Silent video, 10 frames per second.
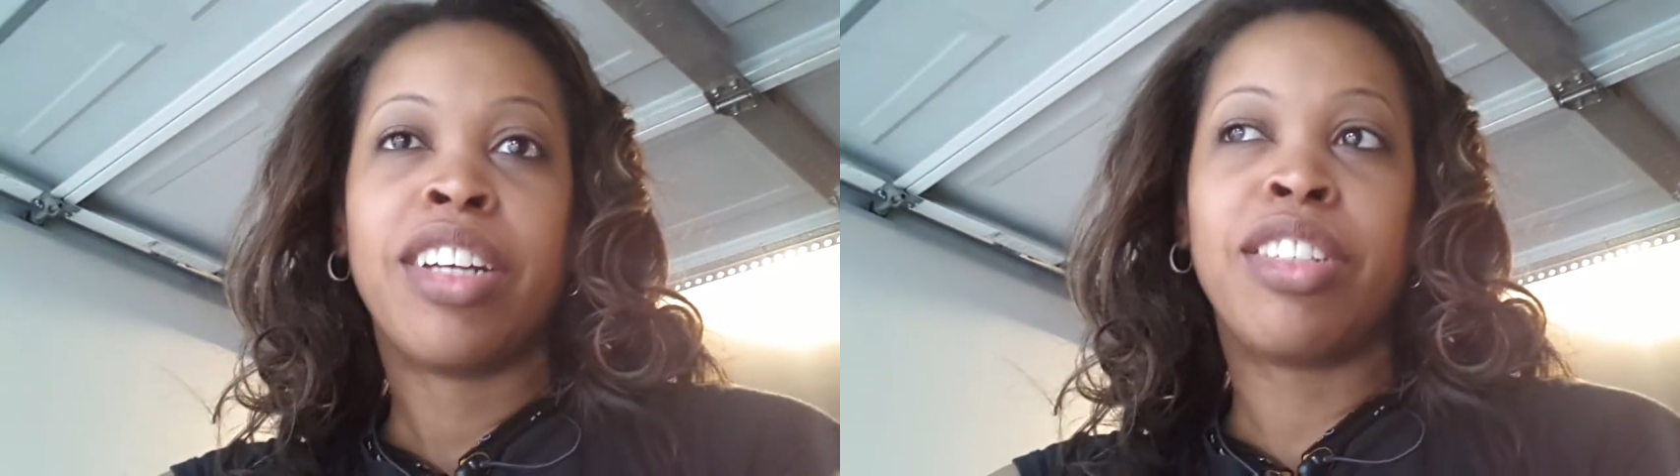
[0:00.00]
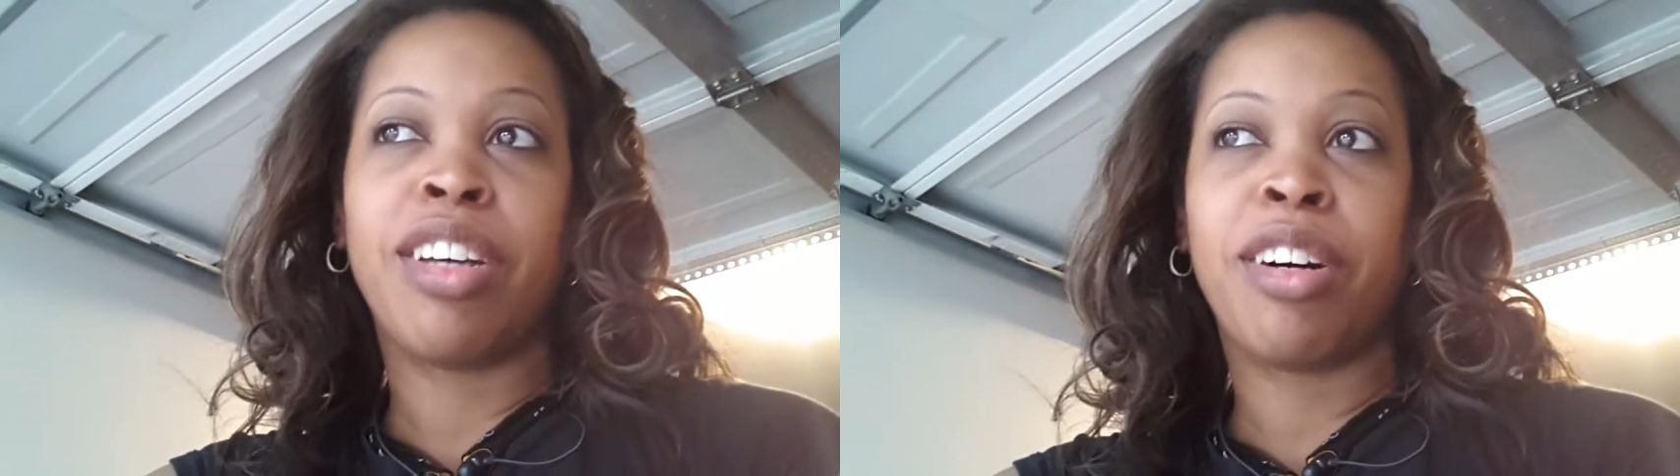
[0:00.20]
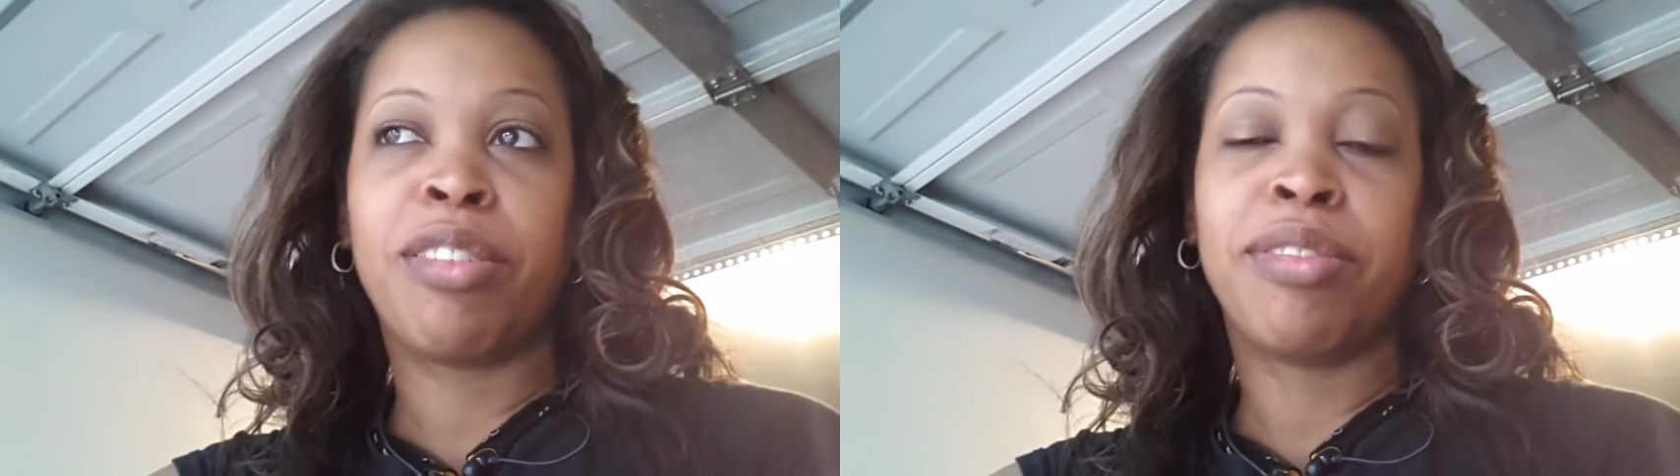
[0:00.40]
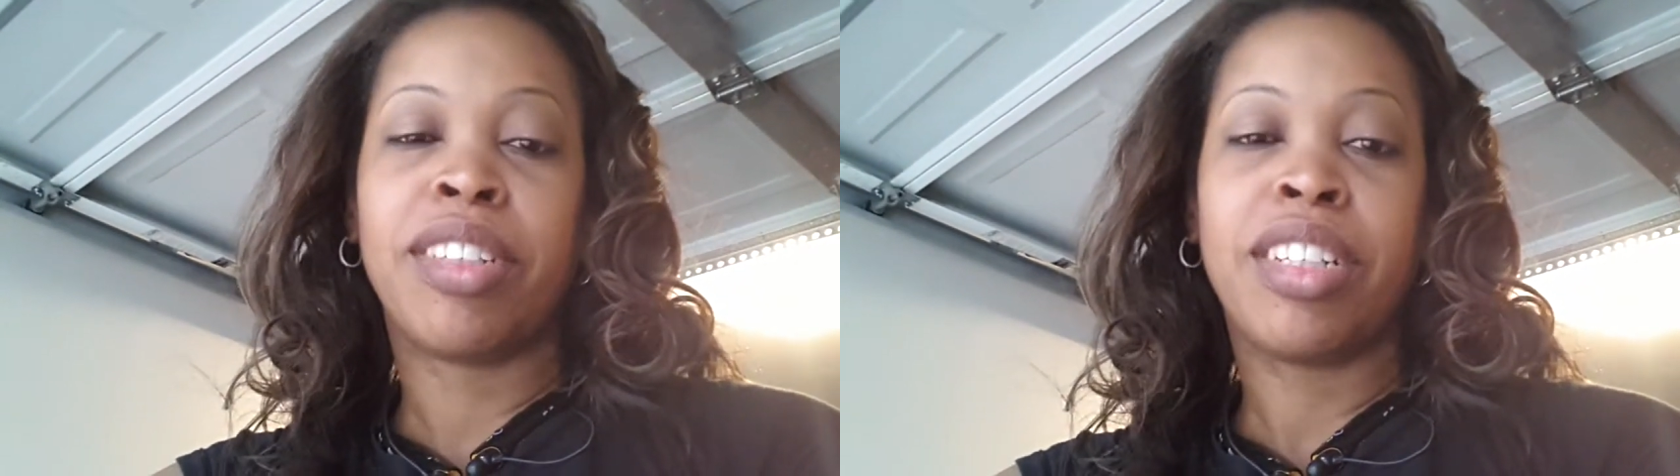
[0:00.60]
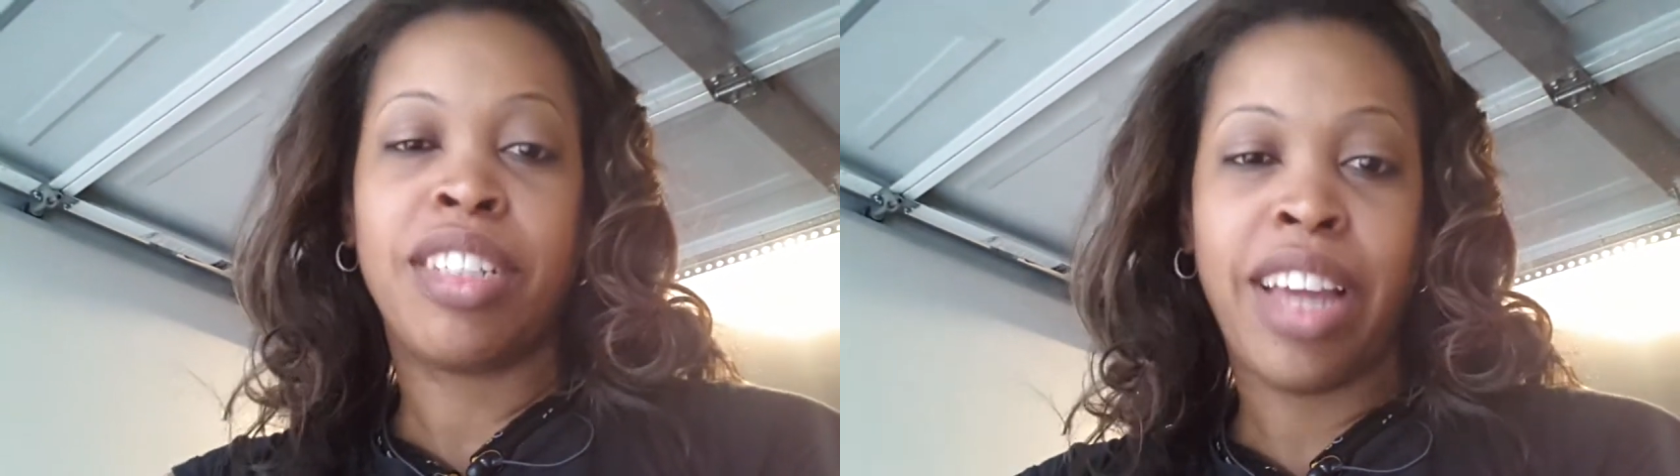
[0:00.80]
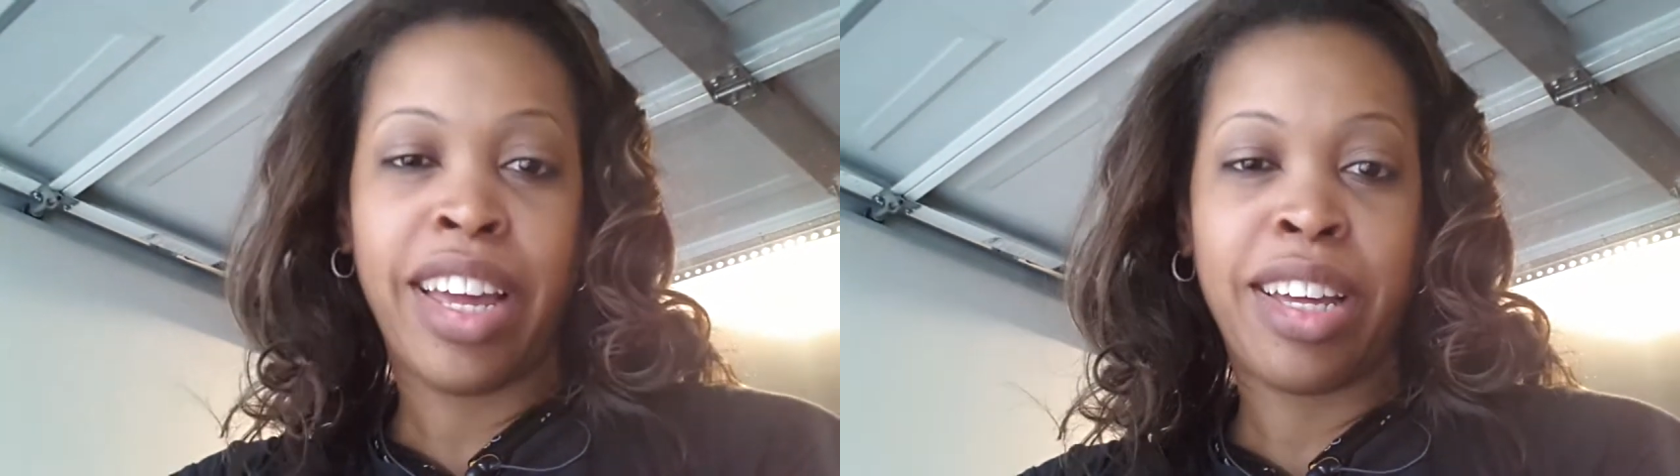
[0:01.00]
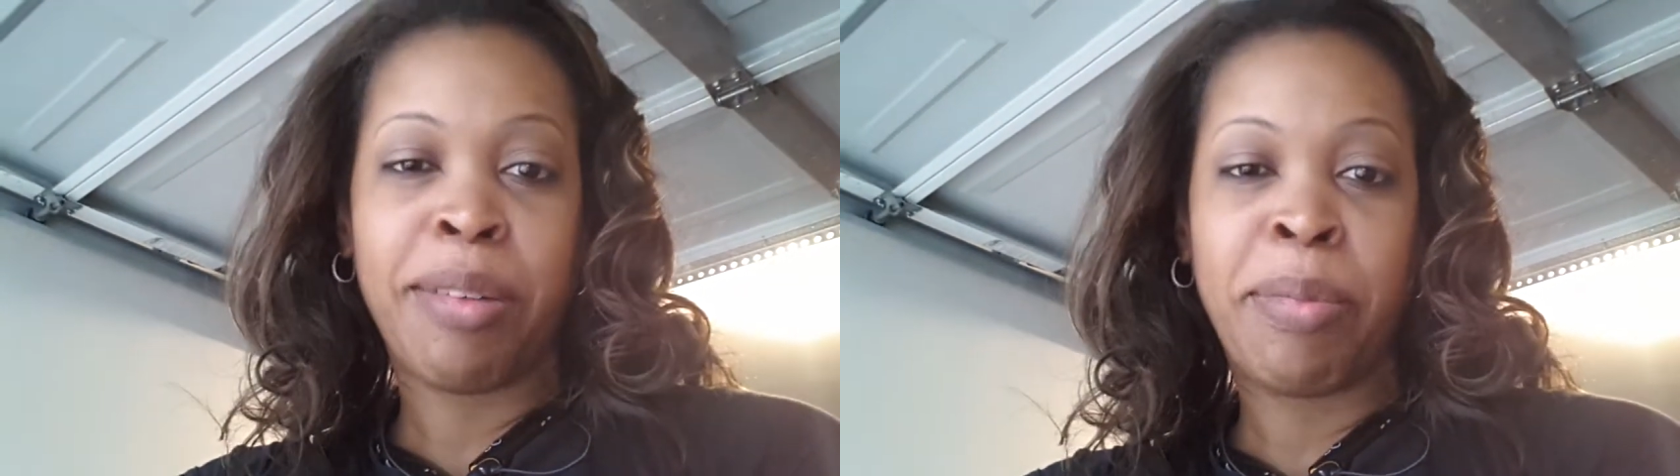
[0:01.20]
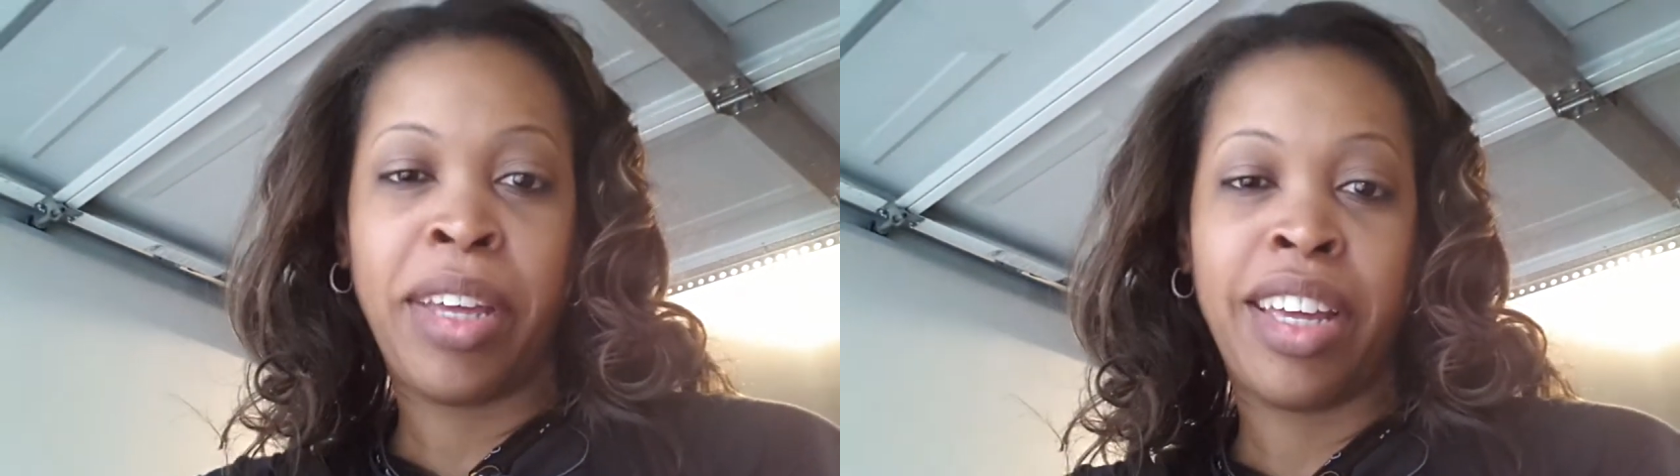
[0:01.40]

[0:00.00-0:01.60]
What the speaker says: So Jacob